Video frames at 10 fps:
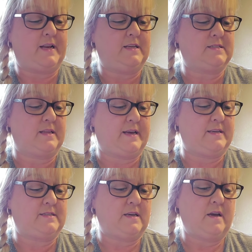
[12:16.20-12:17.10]
Eddie's
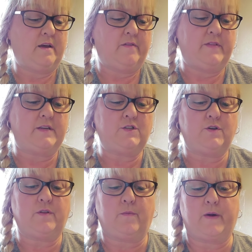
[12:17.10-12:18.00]
legs, then
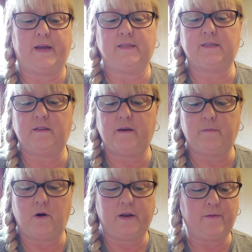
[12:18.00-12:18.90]
took the reins and let
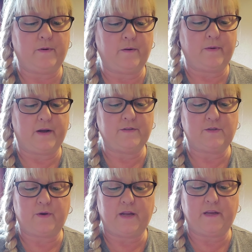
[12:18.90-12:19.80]
Maudie run around
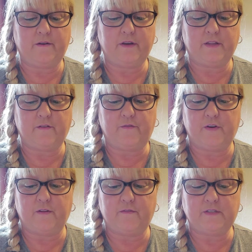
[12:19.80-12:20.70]
so Eddie could get the
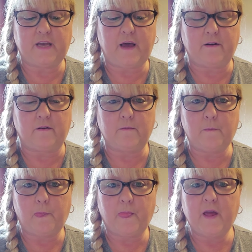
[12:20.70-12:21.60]
feel of the saddle.
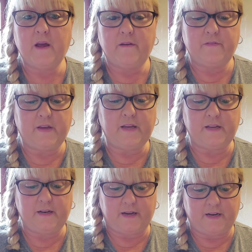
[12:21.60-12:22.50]

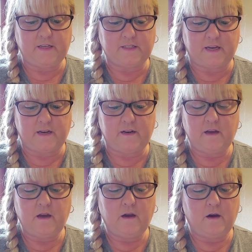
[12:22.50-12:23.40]
Then Eddie said,
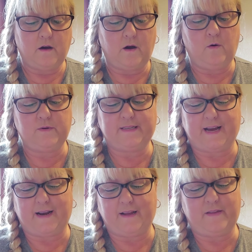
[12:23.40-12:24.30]
oh,
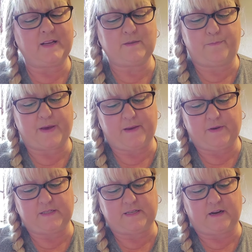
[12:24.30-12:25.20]
Daddy, that's
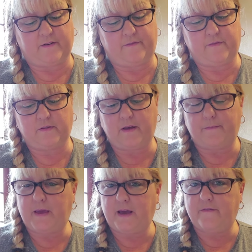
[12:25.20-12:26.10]
baby stuff. Let
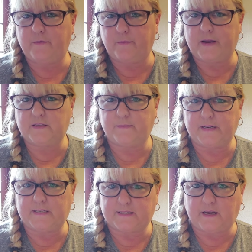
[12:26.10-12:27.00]
me have the reins
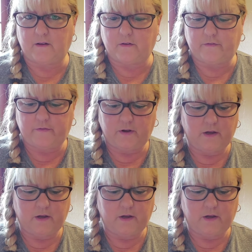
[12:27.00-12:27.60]
myself.